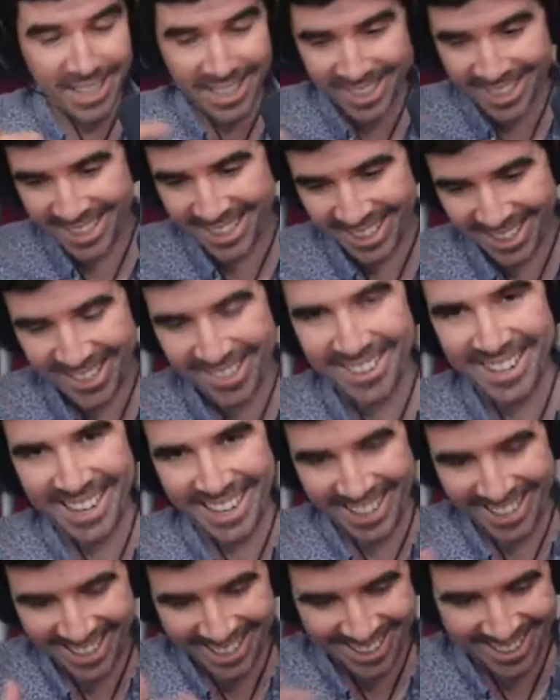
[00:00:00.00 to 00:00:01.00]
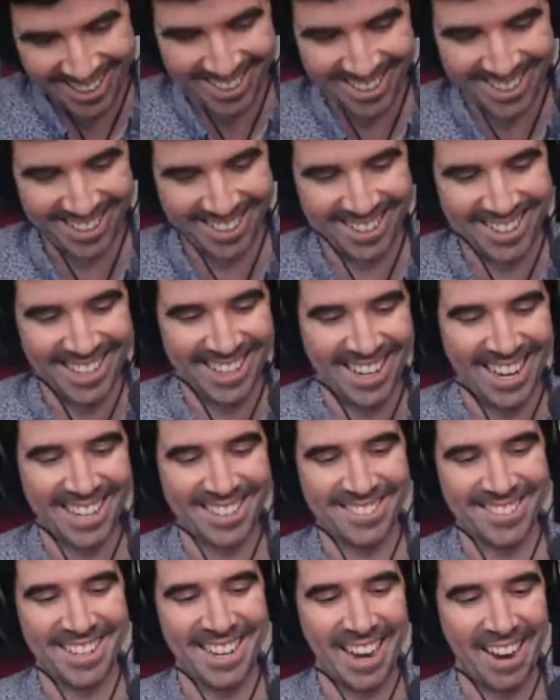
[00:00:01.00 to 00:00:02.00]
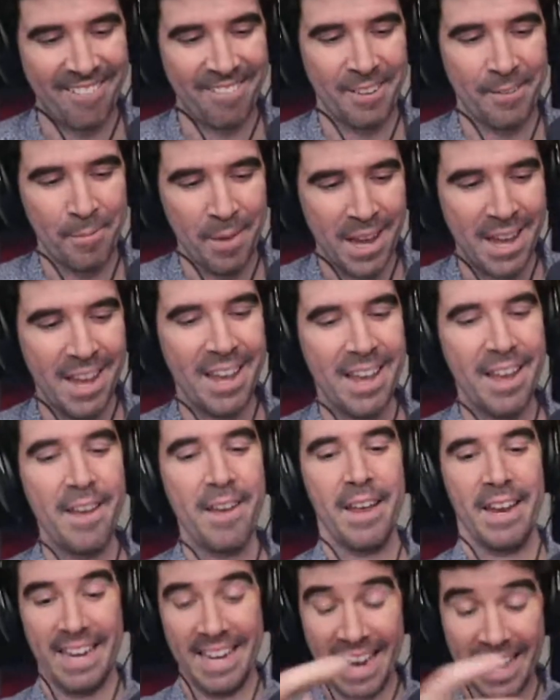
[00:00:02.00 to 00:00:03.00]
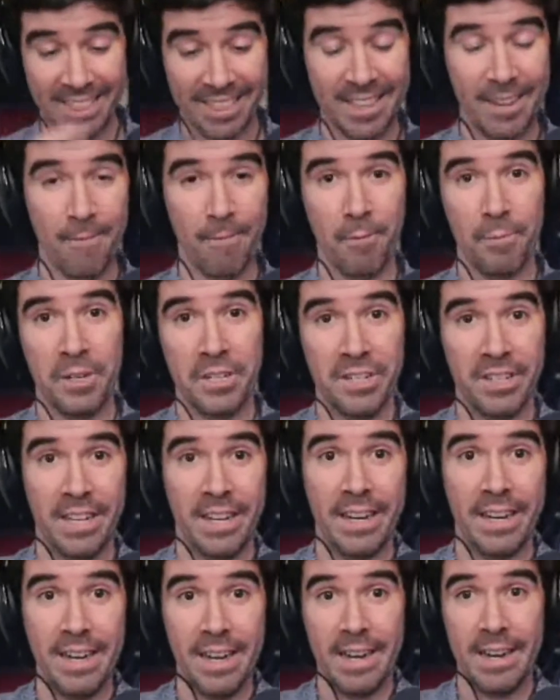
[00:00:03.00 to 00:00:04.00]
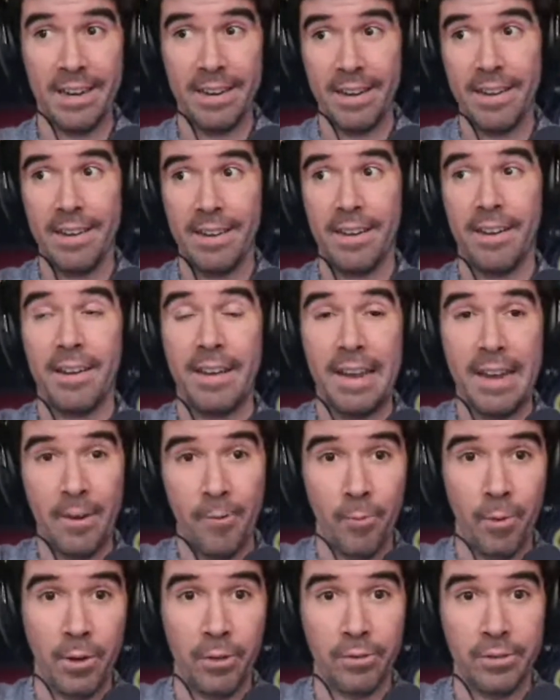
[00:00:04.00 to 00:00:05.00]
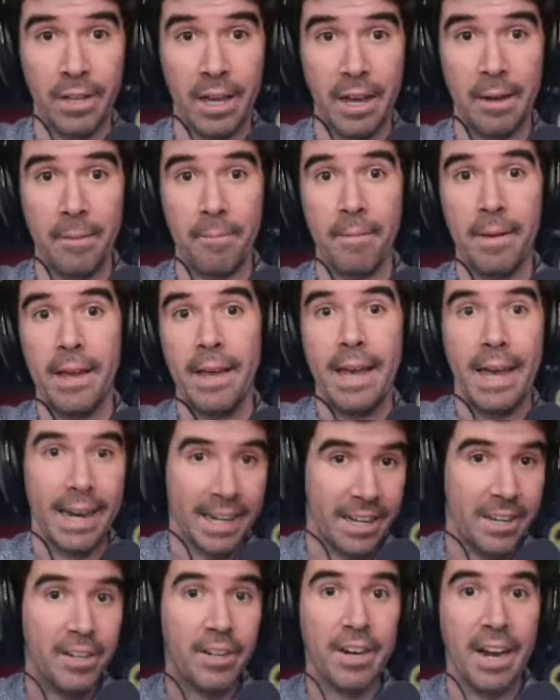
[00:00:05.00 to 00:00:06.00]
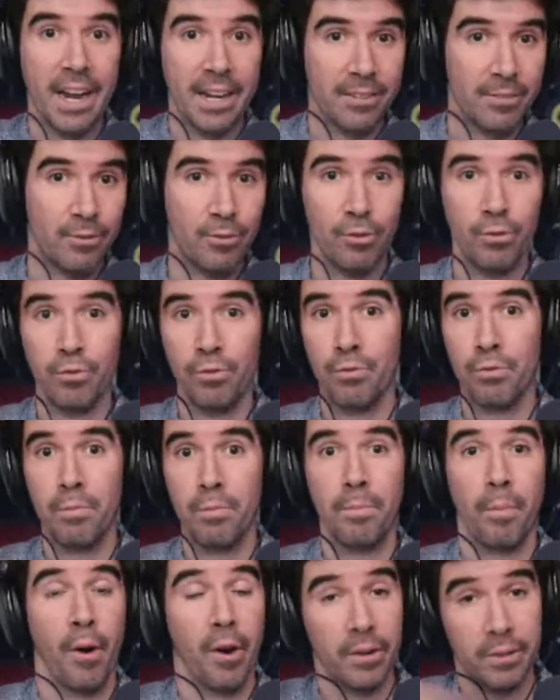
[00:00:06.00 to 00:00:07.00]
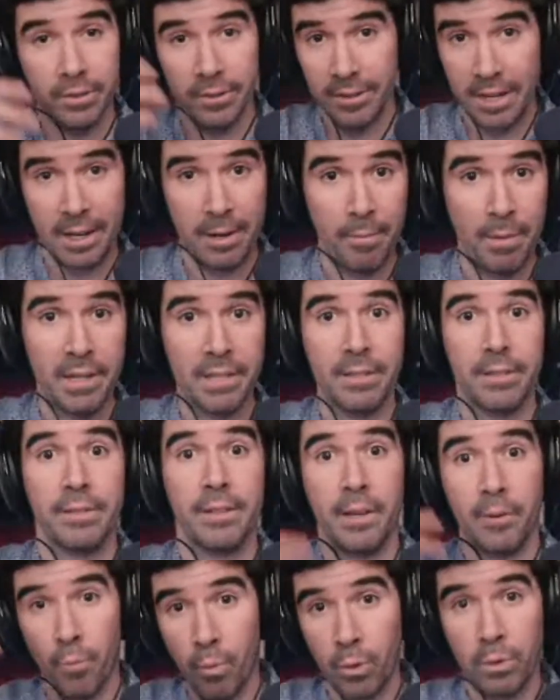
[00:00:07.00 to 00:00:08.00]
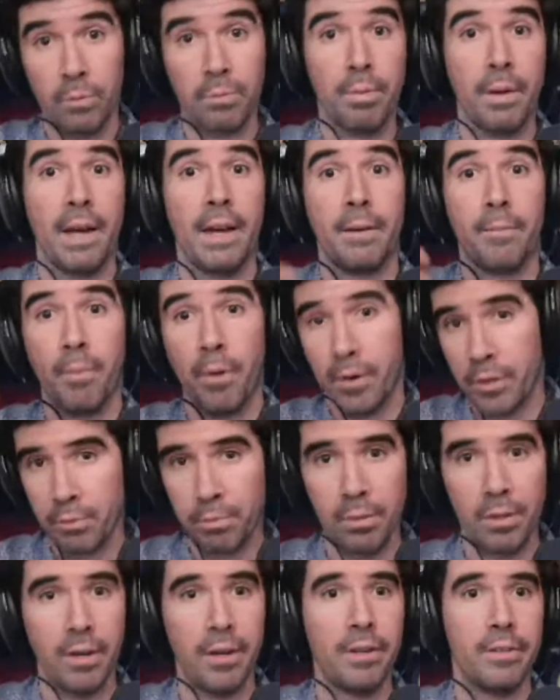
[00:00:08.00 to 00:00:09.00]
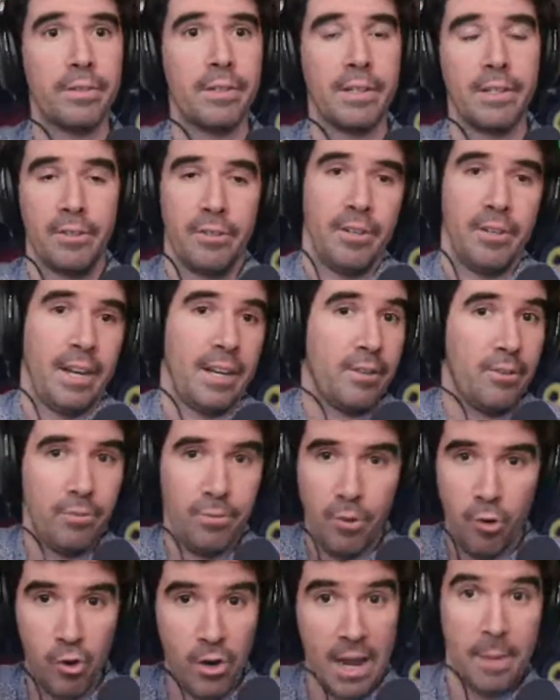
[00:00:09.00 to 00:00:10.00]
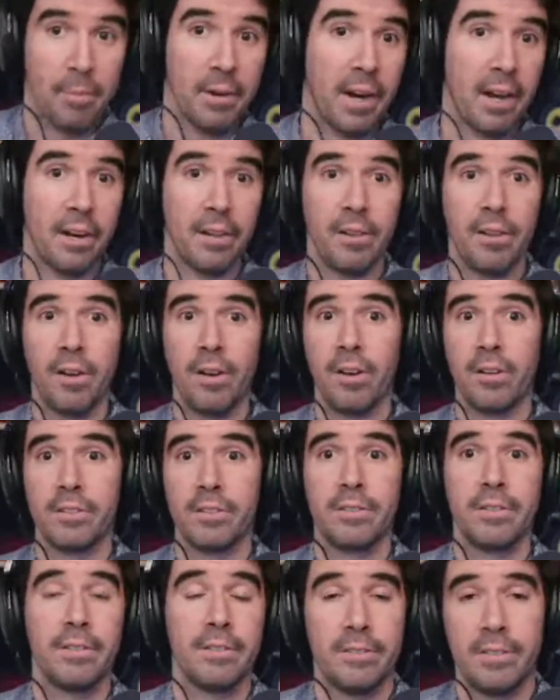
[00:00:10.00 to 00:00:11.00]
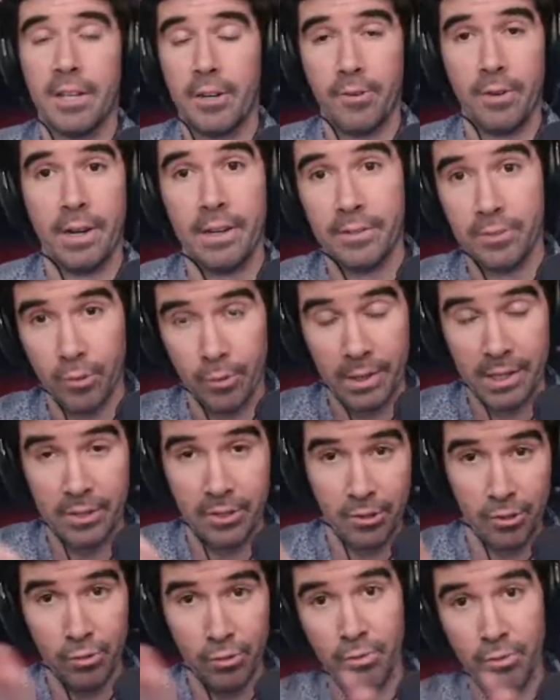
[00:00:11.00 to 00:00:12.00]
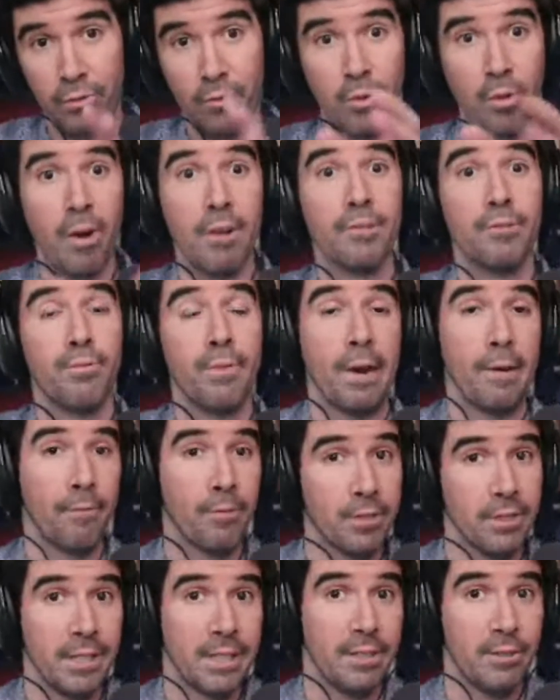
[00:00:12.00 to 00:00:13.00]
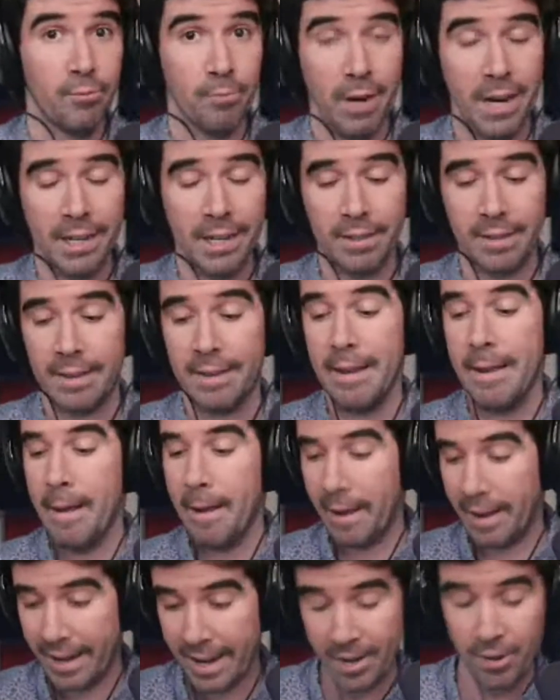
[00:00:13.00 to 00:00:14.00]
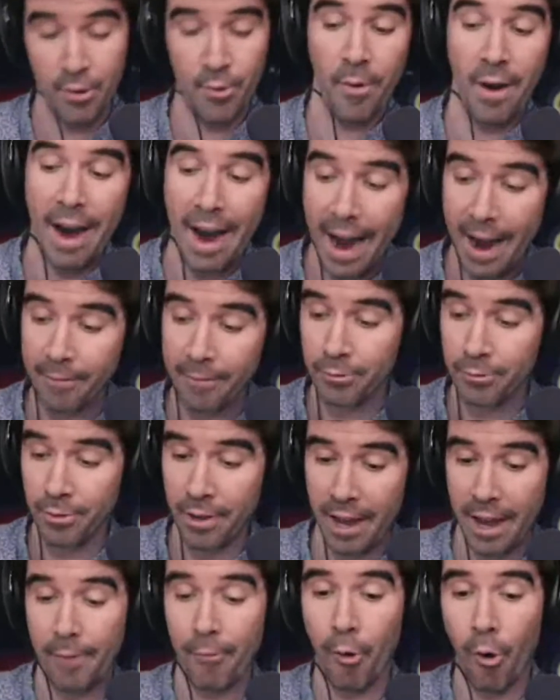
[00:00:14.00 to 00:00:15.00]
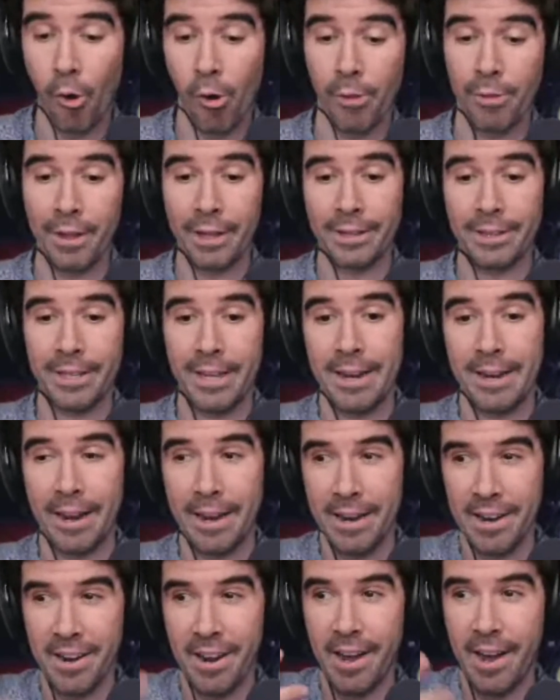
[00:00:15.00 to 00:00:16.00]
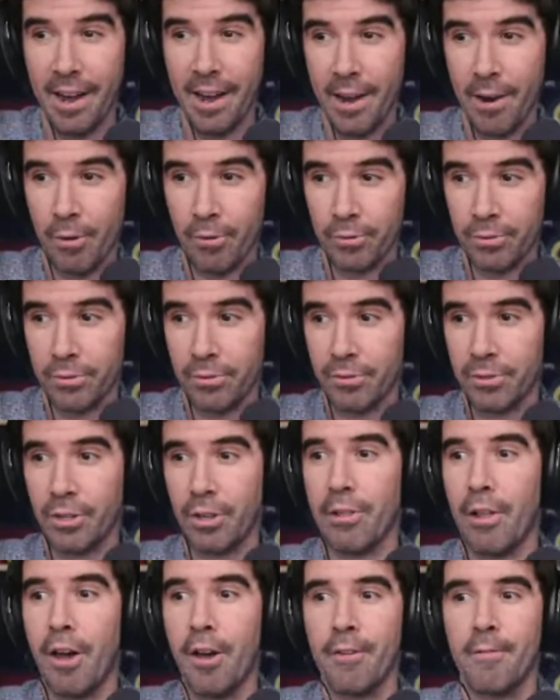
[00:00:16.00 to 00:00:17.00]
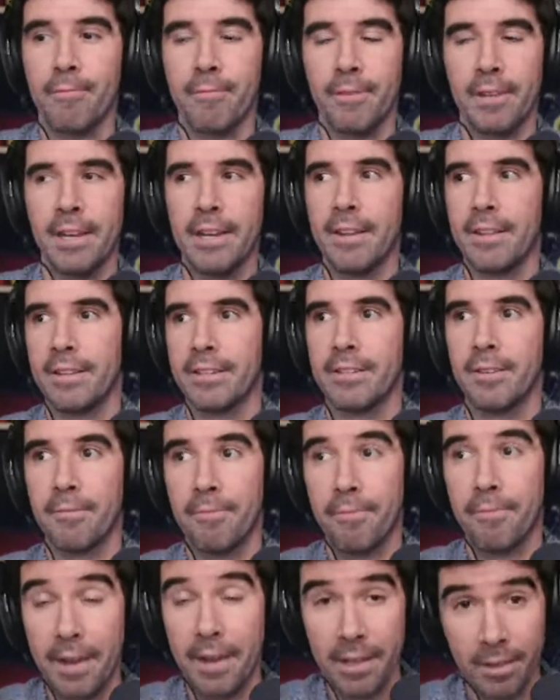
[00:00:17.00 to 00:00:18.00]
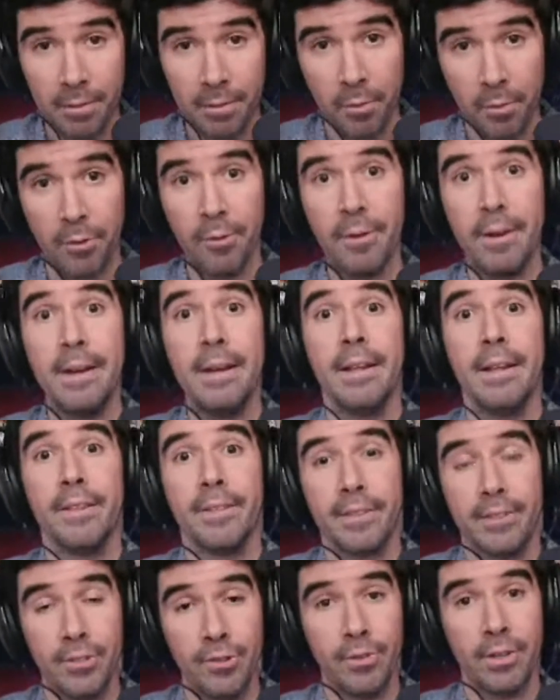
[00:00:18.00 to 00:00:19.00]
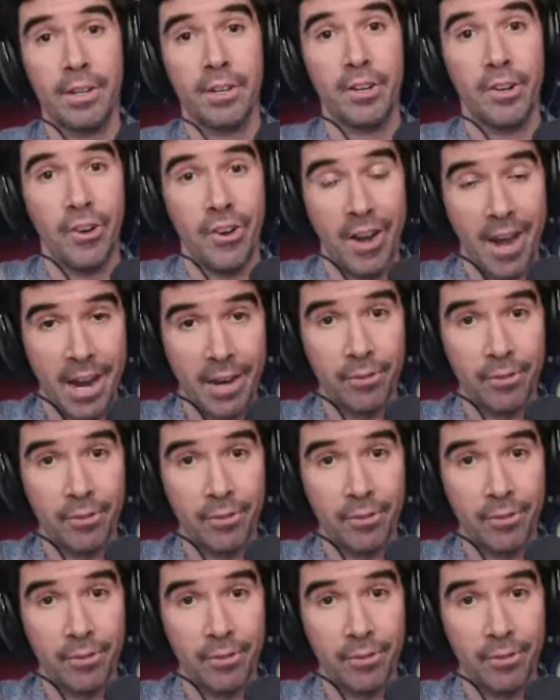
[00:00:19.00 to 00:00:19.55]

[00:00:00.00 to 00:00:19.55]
you can you can actually have them get the information they need in real time. And it can connect to parts databases like WorldPack, Parts Plus. It could connect to OEM catalogs, etc. And so it could do cross-referencing directly. Again, you don't have to have all that data in-house. So there's a lot of data that's available that you can connect